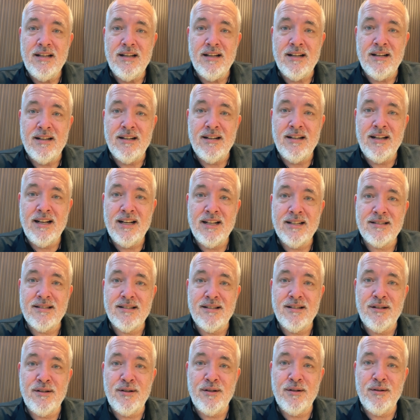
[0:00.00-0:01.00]
has
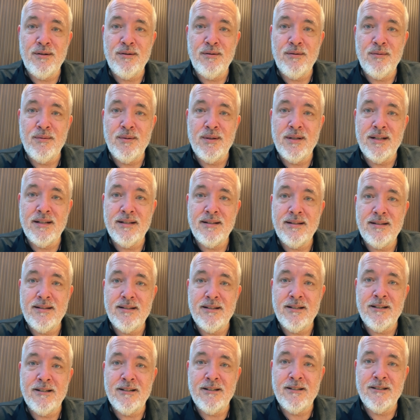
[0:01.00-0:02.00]
to do with
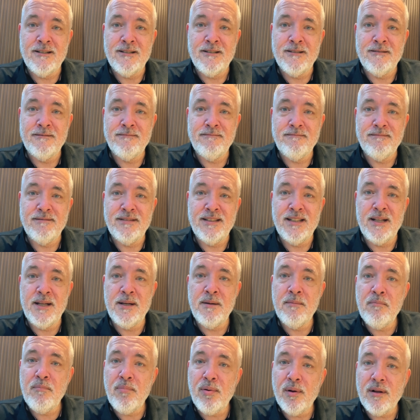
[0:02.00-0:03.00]
the
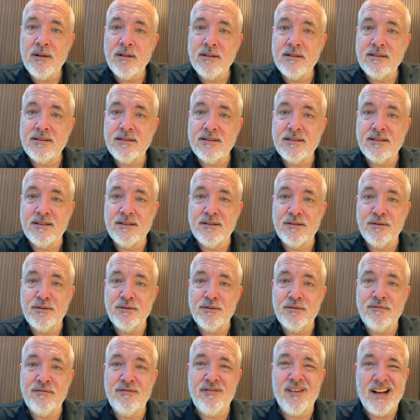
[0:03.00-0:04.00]
impulse
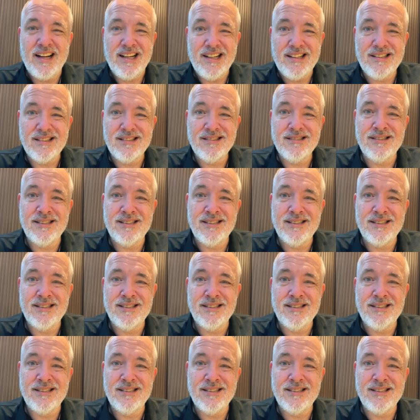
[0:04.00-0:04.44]
to fight,